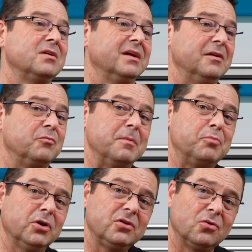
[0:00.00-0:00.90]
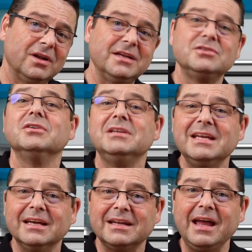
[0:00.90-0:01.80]
If we put it all into
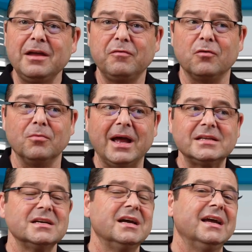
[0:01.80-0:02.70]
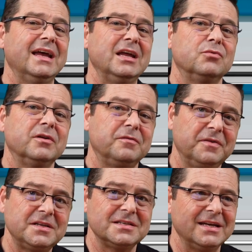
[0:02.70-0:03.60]
DNA format, it would
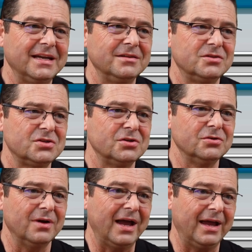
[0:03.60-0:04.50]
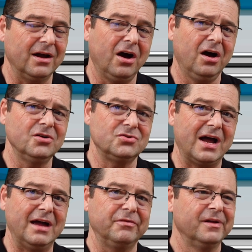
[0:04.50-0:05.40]
fit into a hard
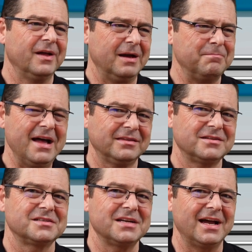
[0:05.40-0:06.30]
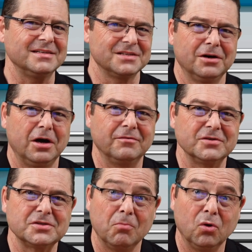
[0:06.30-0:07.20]
drive about the size of a
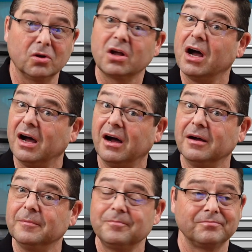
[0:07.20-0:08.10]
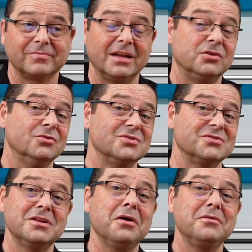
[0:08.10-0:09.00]
small car that
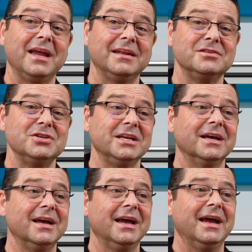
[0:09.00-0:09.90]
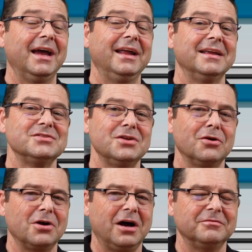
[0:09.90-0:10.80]
uses no energy and has no
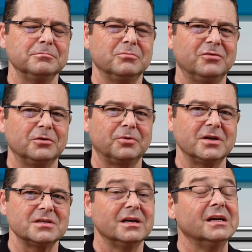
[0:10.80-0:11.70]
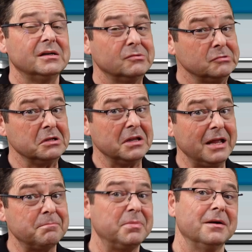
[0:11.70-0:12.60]
carbon footprint. Wouldn't
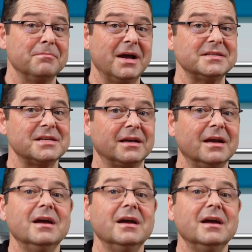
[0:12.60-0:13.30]
that be amazing?